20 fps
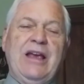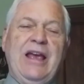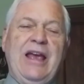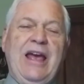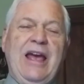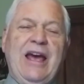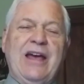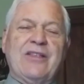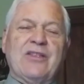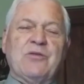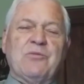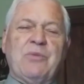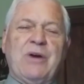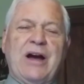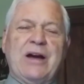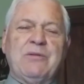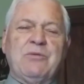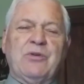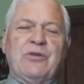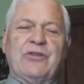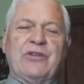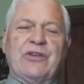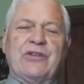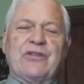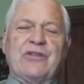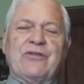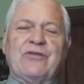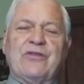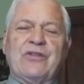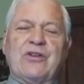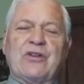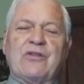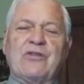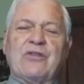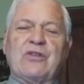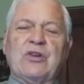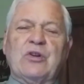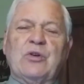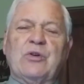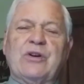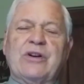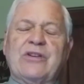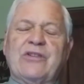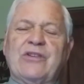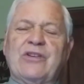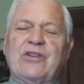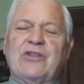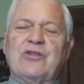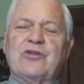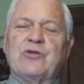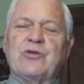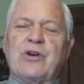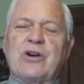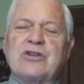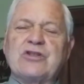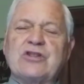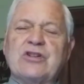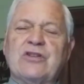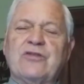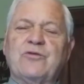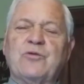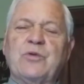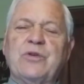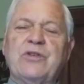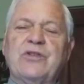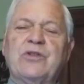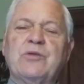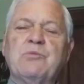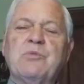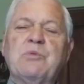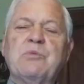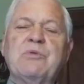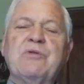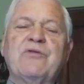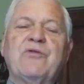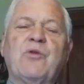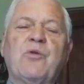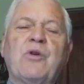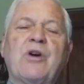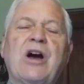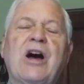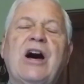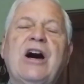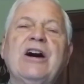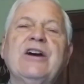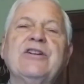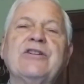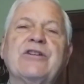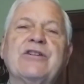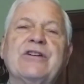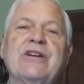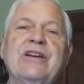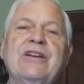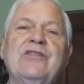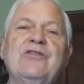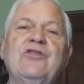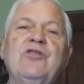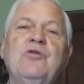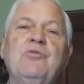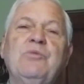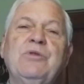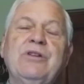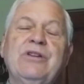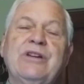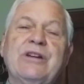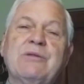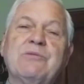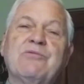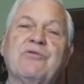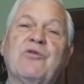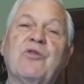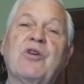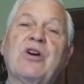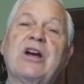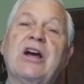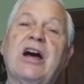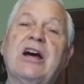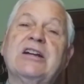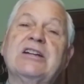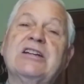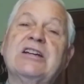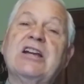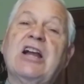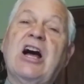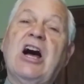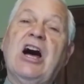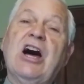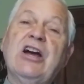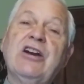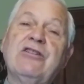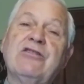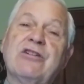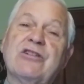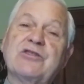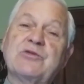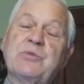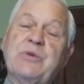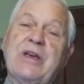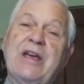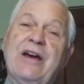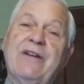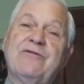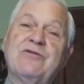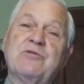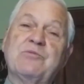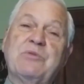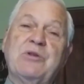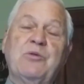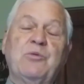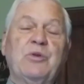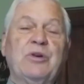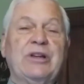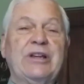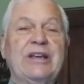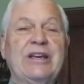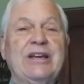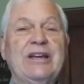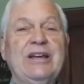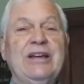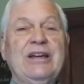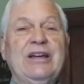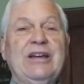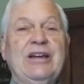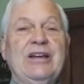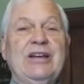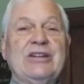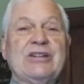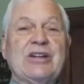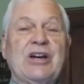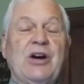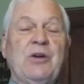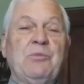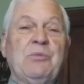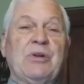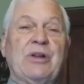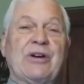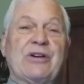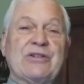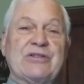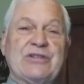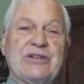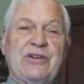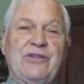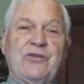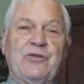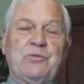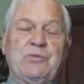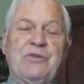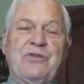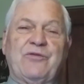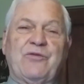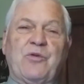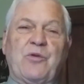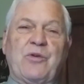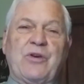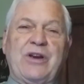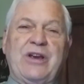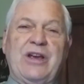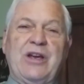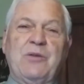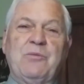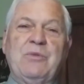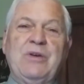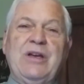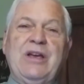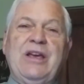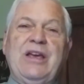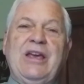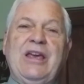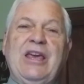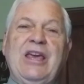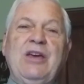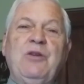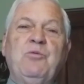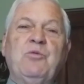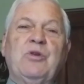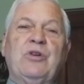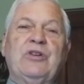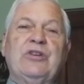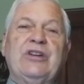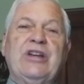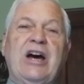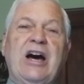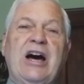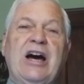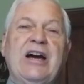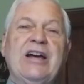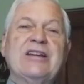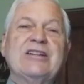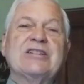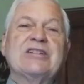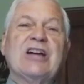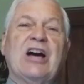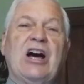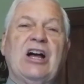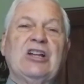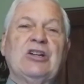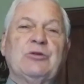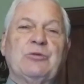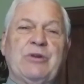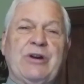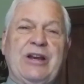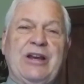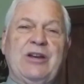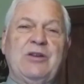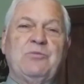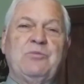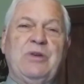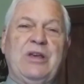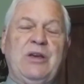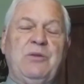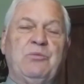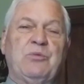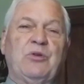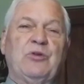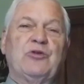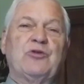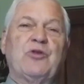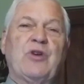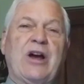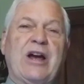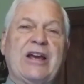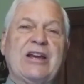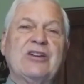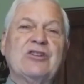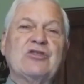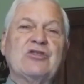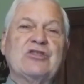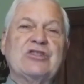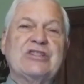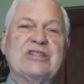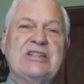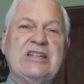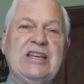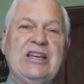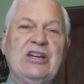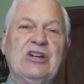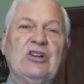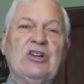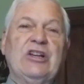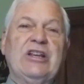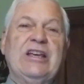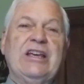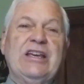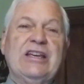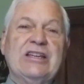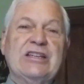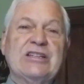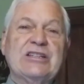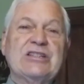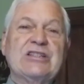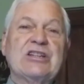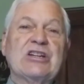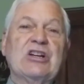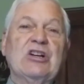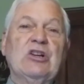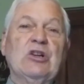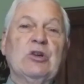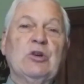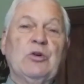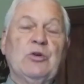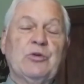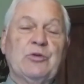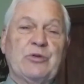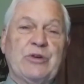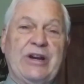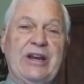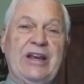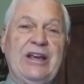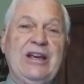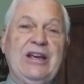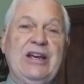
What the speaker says: And the Bible says the fear of the Lord is the instruction of wisdom, and before honor is humility. Before God can honor us, we have to be willing to humble ourselves before Him. He will not tolerate people trying to steal His glory.